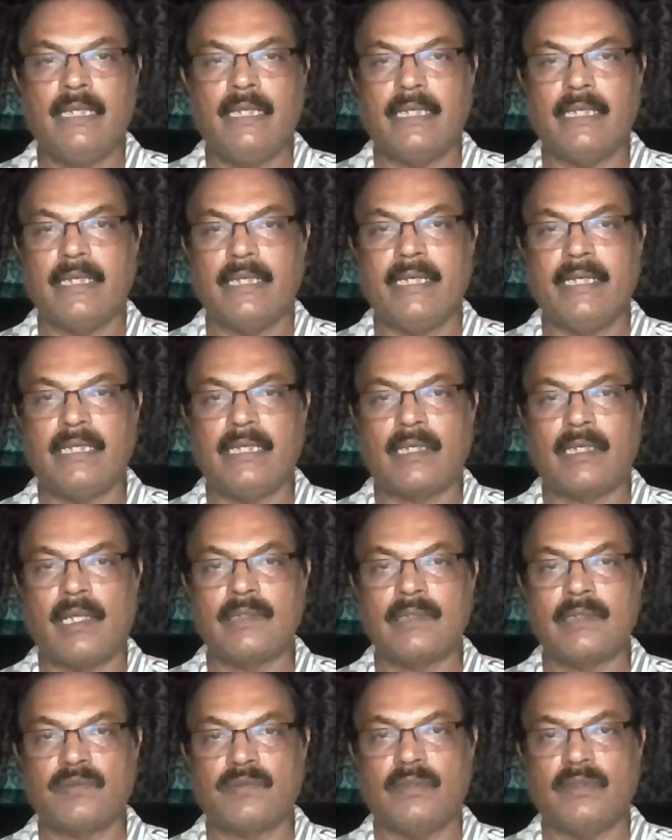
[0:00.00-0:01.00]
get
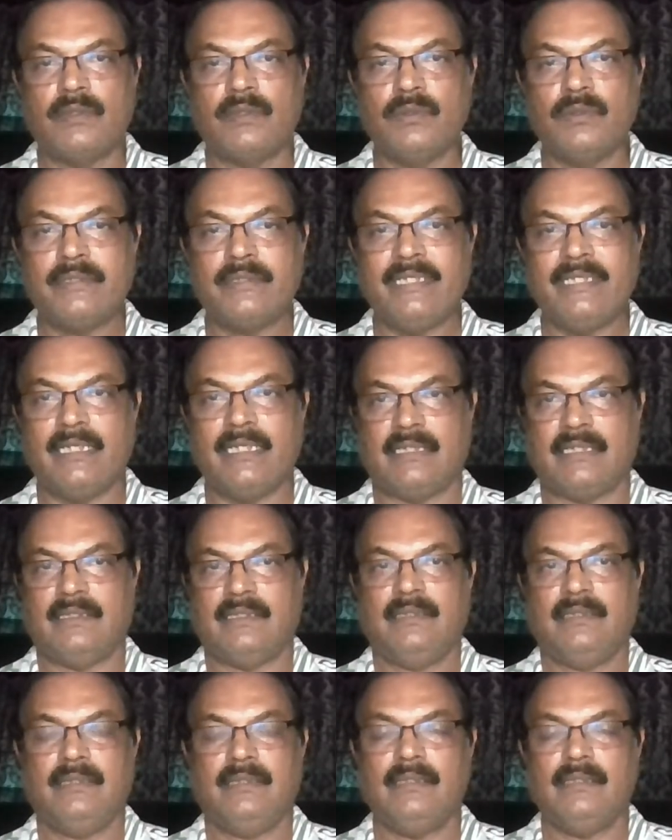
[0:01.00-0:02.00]
transferred to silk.
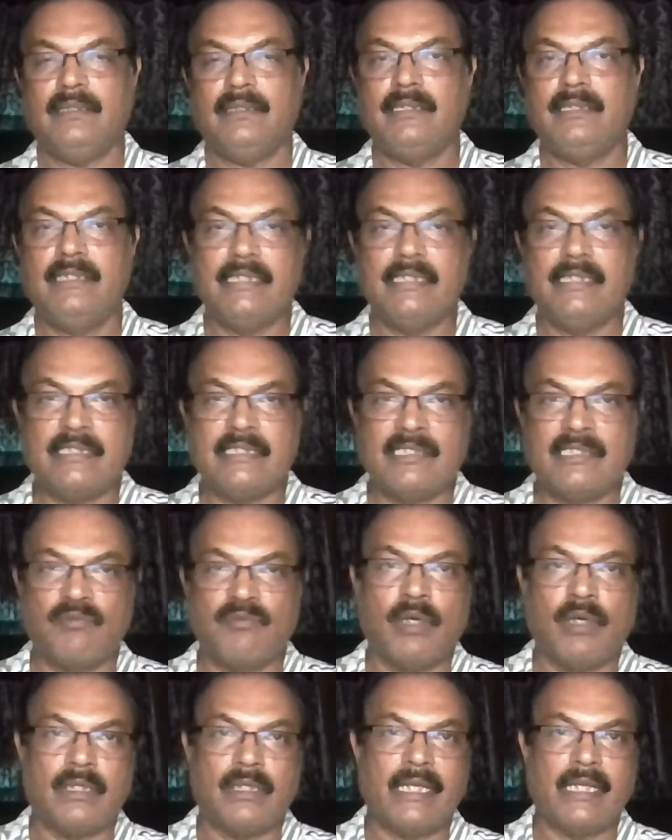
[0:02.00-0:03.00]
This is
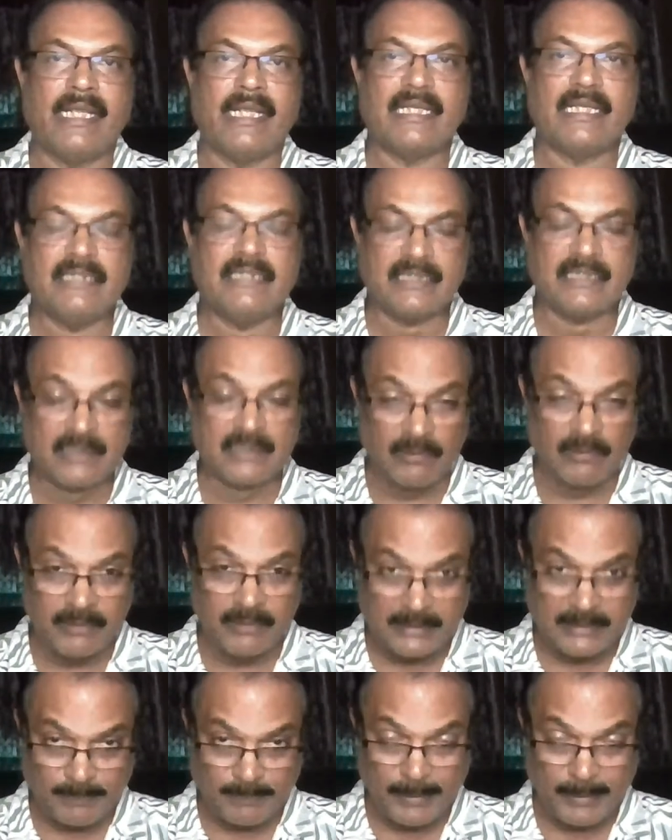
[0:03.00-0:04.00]
what I just now
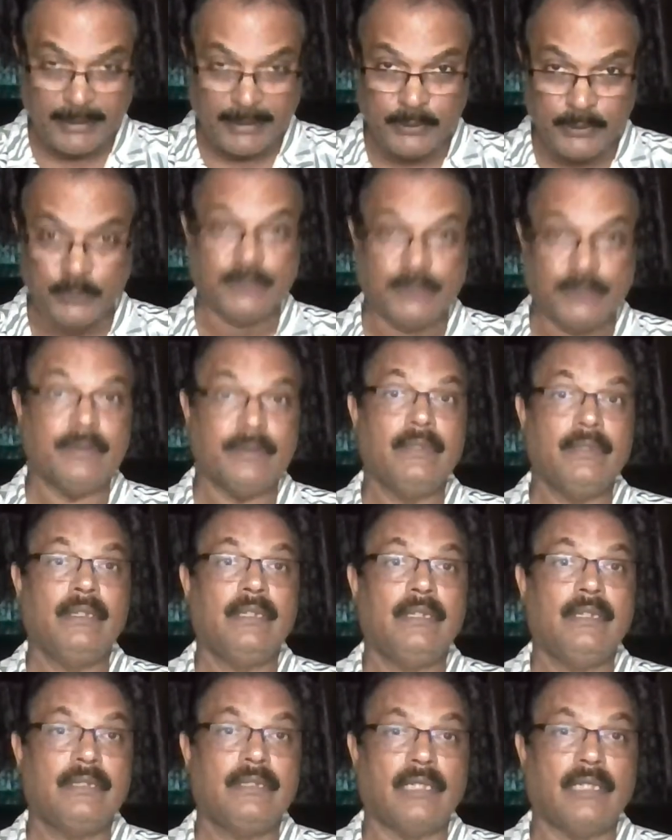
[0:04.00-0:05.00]
explained you.
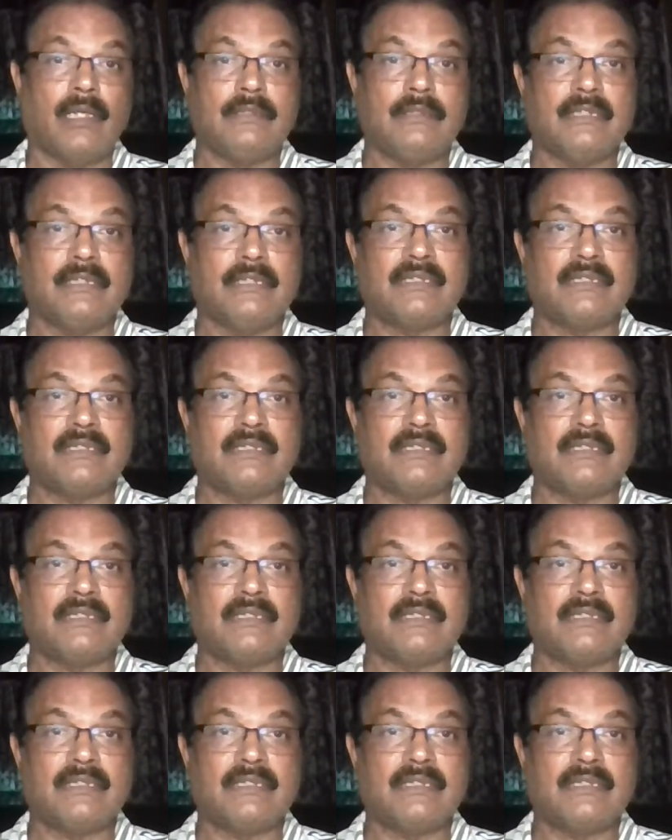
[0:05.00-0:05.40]
Charges